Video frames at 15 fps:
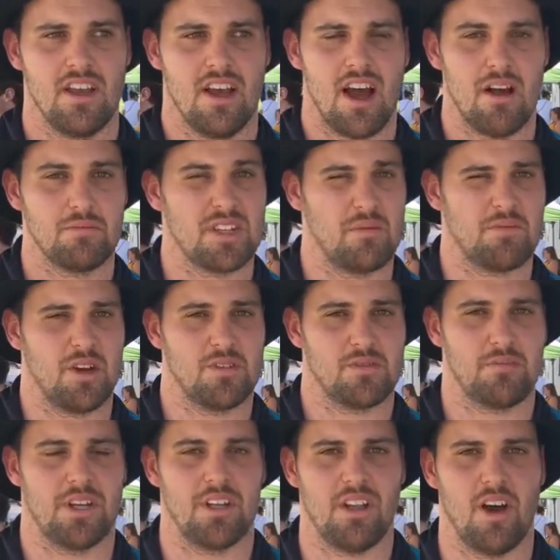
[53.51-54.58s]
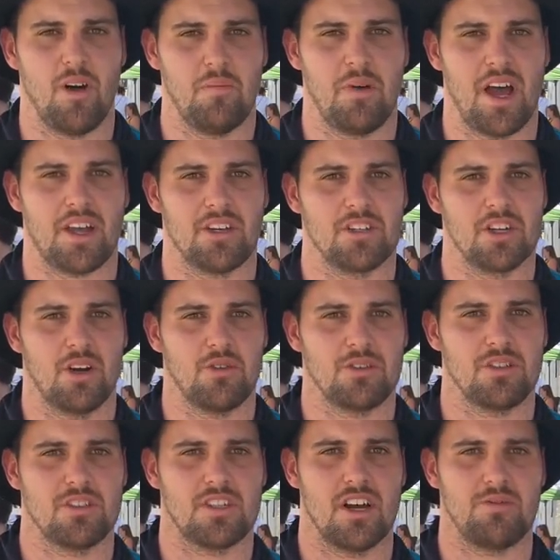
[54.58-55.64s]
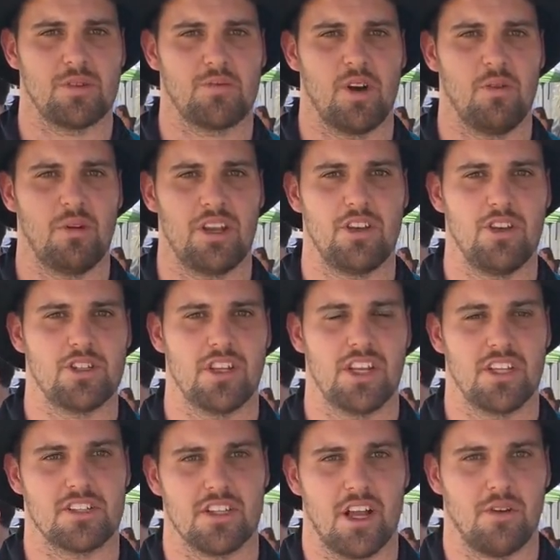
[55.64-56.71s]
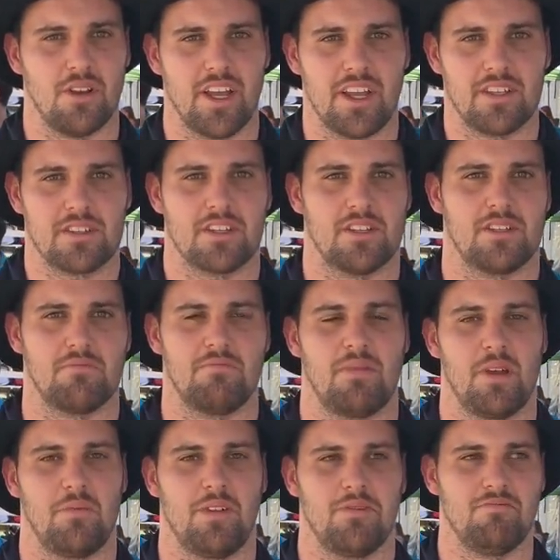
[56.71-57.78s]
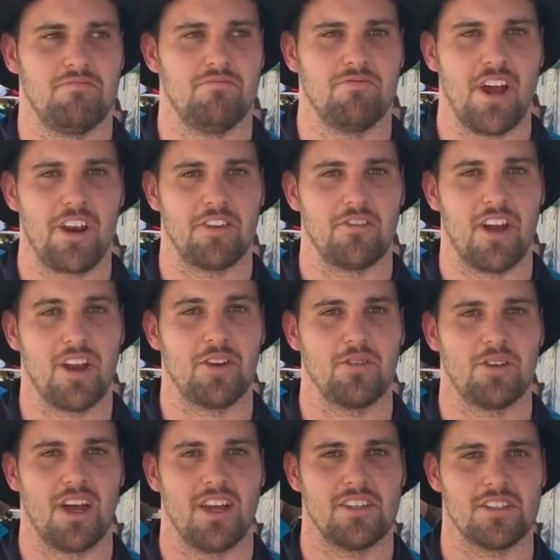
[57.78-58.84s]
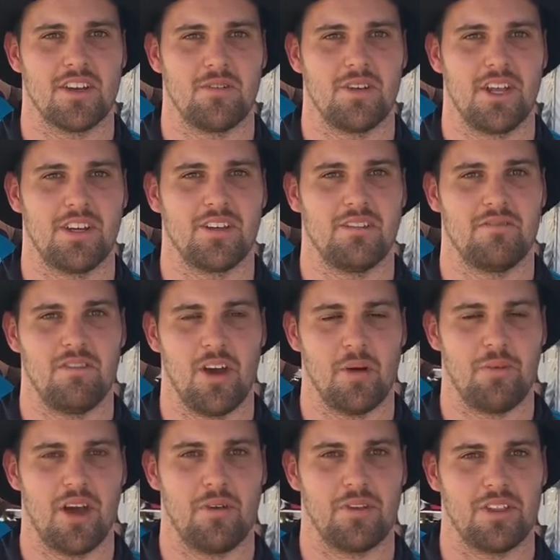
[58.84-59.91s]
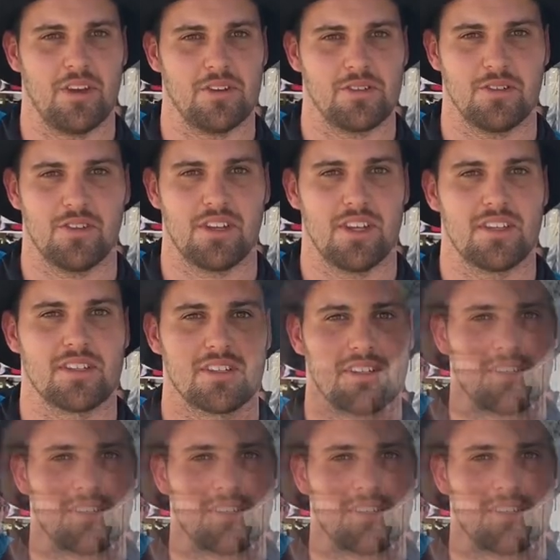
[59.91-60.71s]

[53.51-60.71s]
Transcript: um, sometimes a bit of lower back and shoulders and stuff as well, but usually it's lower legs because people are running around all day, so we need to help out with those sort of things.